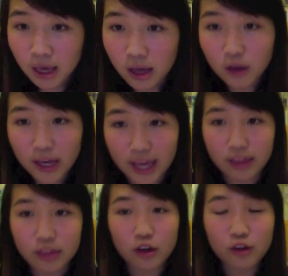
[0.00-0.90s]
Okay,
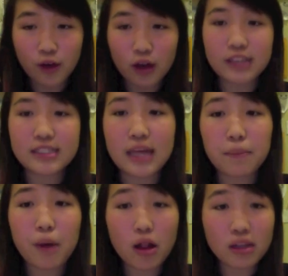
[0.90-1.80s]
third of all is
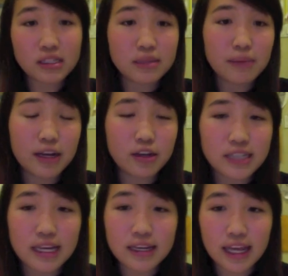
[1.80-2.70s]
that
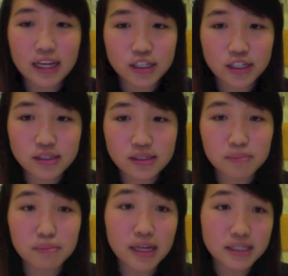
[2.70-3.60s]
policymakers and nations
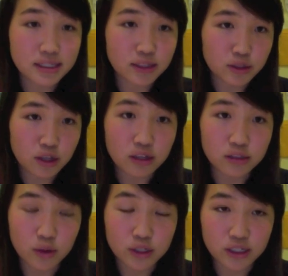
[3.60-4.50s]
must use
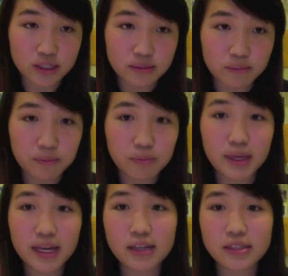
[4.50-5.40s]
consequentialism
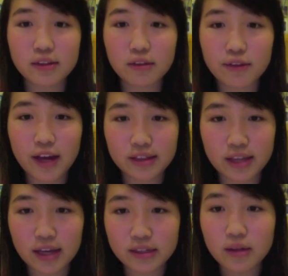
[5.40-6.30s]
because of the fact
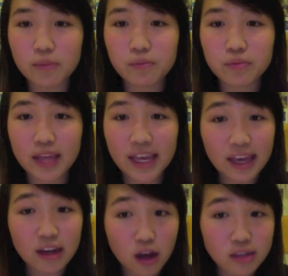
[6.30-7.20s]
that they
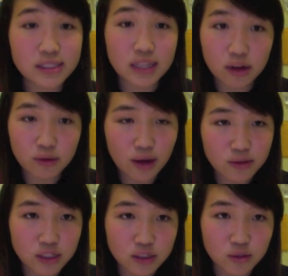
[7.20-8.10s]
cannot sit around
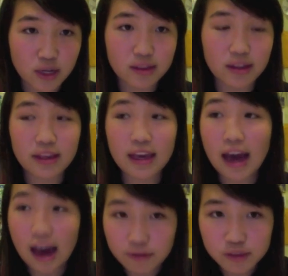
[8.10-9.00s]
and do nothing. They
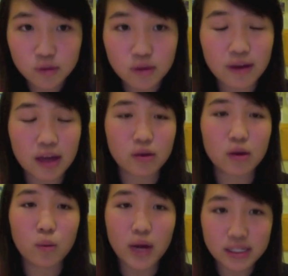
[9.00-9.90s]
have to
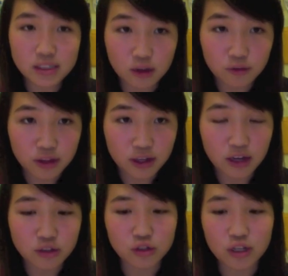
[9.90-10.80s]
evaluate what is good for the
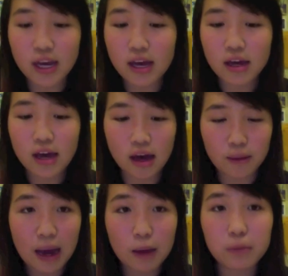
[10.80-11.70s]
country,
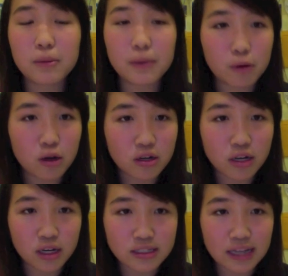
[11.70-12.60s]
how many people are
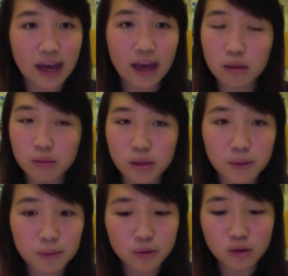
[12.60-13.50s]
going to die, how many
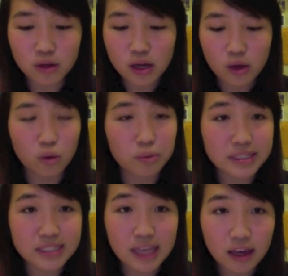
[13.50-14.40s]
people will be
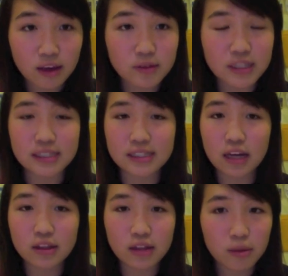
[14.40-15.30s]
saved, is this
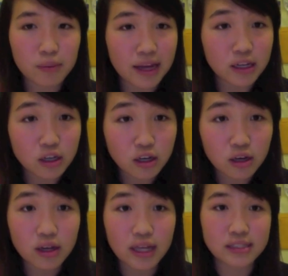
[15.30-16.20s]
healthcare plan
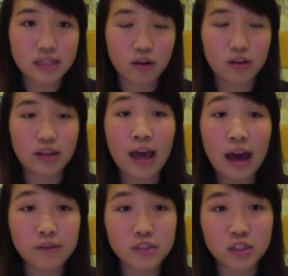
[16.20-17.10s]
good, etc. They
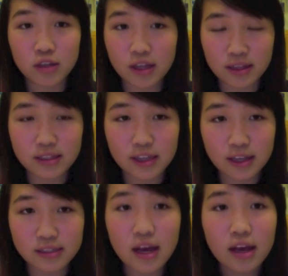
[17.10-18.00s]
have to look at these
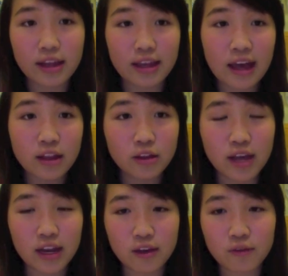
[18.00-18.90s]
things. They can't look
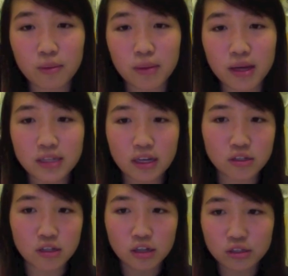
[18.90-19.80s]
at it from a
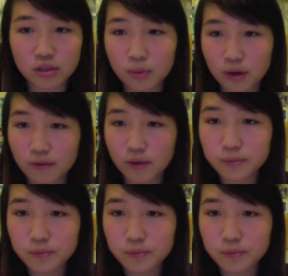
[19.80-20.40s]
deontological point of view.